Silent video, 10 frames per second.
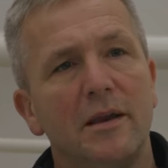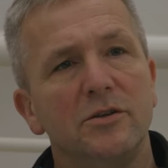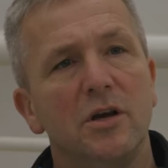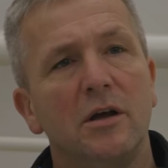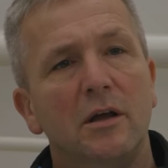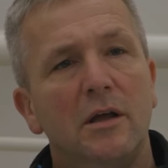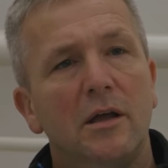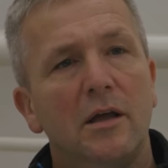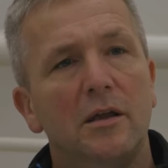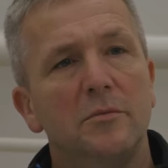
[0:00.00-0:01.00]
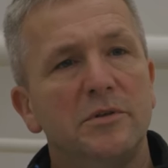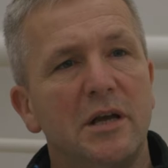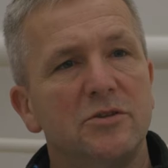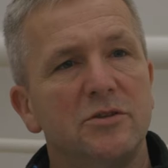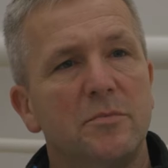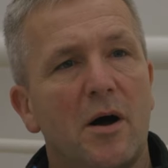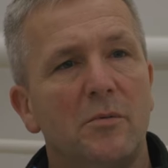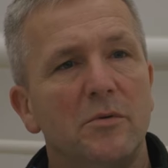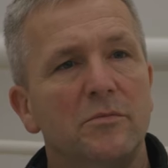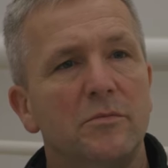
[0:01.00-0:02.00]
manager in the protection
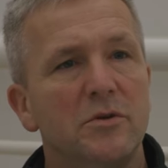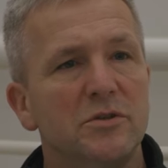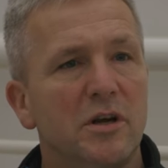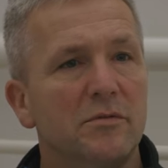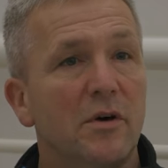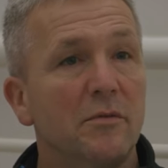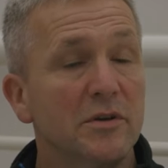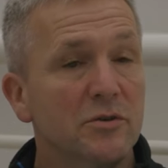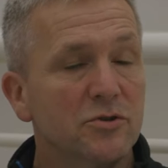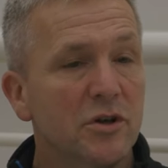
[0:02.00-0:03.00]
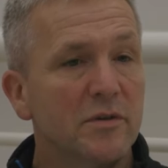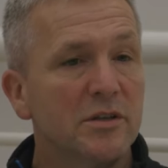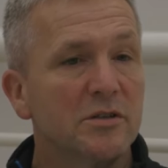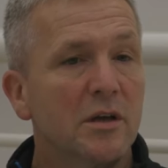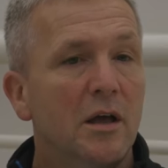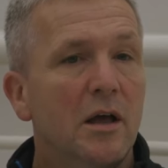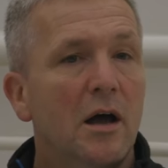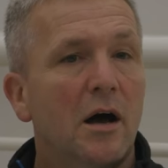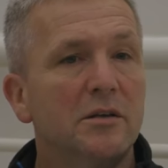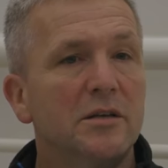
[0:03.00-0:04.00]
department for Merseyside Fire and Rescue Service.
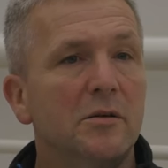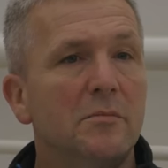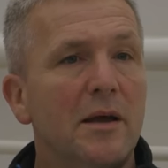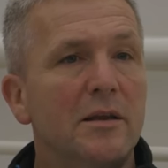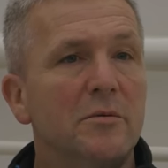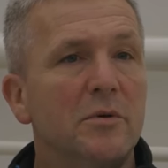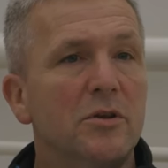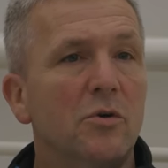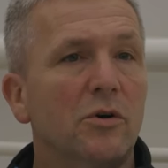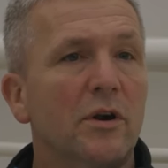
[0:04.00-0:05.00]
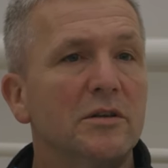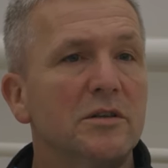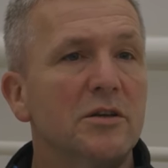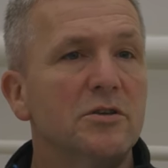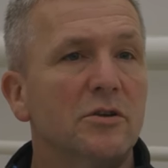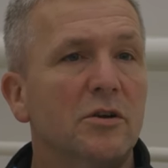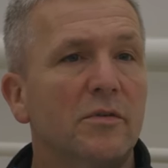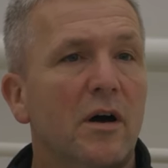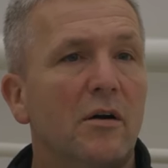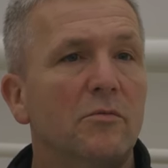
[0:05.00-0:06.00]
I deal mainly with the organisation
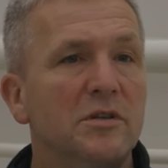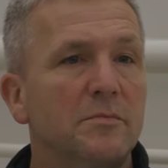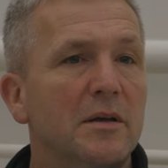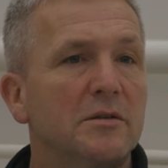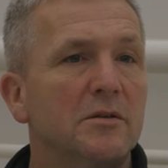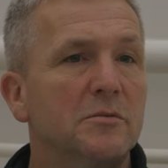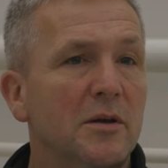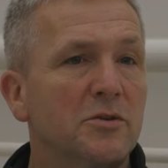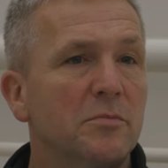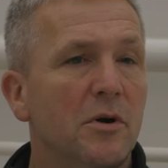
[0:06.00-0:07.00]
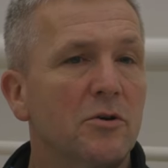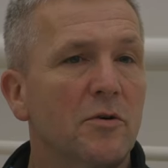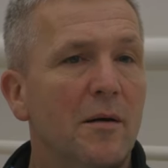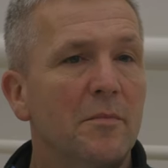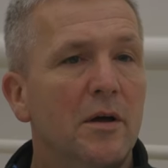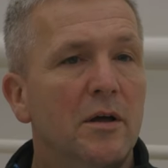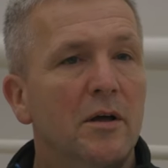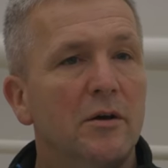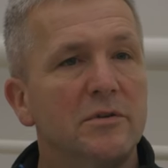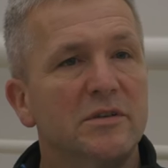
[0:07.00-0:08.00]
of our risk-based inspection
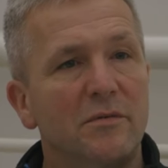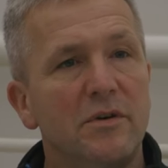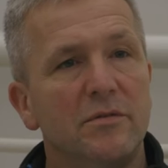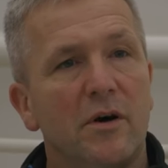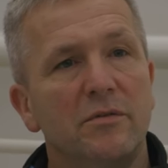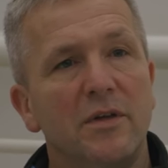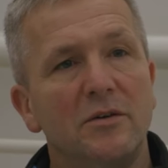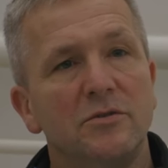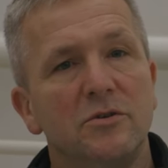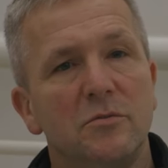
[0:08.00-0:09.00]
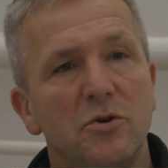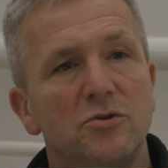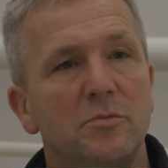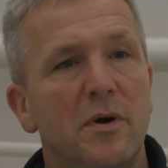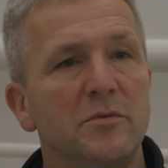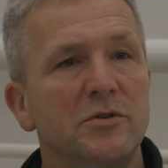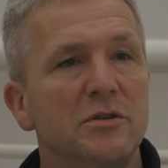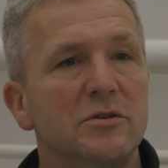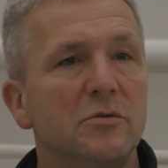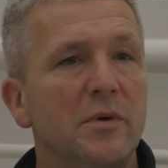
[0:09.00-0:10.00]
programme of the 75,000 commercial
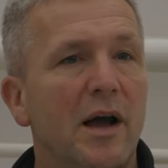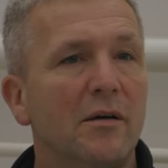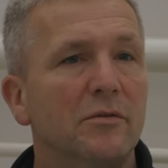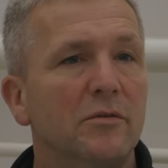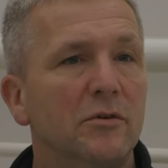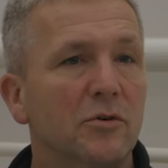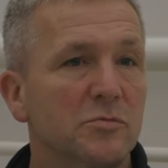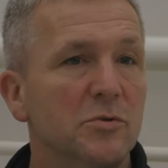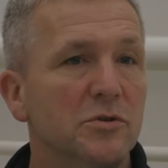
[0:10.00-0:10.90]
premises that we have across